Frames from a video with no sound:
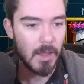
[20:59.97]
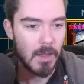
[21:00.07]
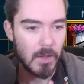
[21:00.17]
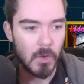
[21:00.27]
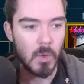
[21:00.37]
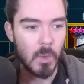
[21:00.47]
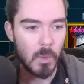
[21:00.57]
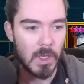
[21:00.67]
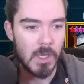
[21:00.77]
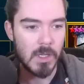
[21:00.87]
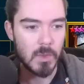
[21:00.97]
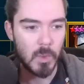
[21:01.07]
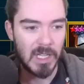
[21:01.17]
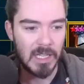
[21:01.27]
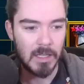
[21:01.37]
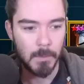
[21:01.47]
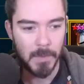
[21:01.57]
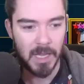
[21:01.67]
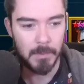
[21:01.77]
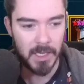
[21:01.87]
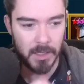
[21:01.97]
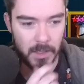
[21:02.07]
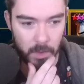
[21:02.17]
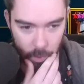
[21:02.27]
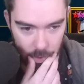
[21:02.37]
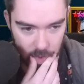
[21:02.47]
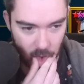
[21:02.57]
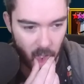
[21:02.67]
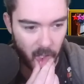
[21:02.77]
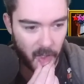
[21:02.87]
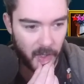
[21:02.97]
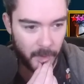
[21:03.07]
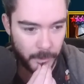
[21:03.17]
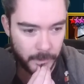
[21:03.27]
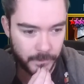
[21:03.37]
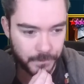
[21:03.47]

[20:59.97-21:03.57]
Who would we maybe use? Um,